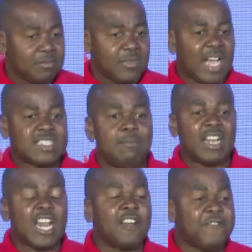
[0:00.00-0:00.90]
As a
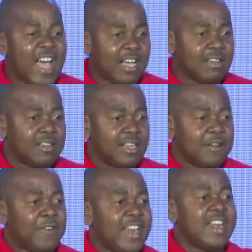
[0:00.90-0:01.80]
matter of fact,
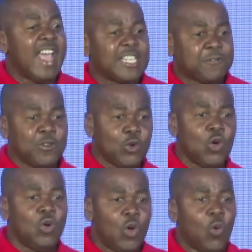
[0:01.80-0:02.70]
for the next
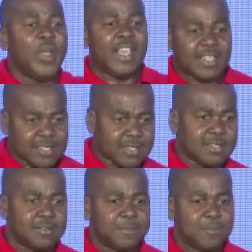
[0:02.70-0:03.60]
few
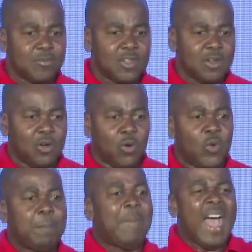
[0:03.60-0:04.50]
weeks,
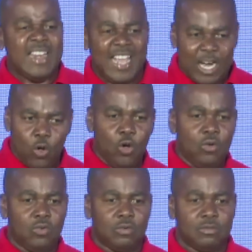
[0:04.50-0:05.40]
we ban yellow
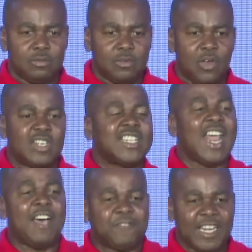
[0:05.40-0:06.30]
until
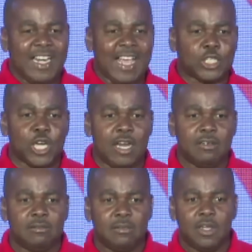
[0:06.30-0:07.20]
after the election.
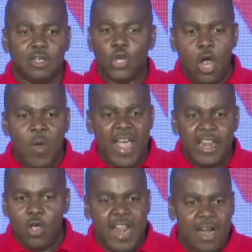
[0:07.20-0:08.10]
Don't wear
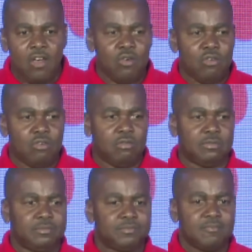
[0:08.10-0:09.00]
yellow.
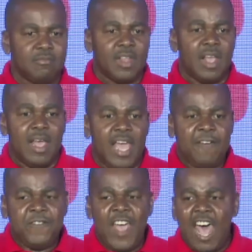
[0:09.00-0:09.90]

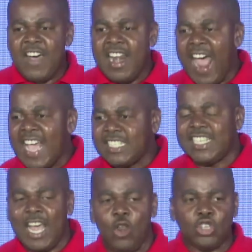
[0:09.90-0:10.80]
If you have a nice yellow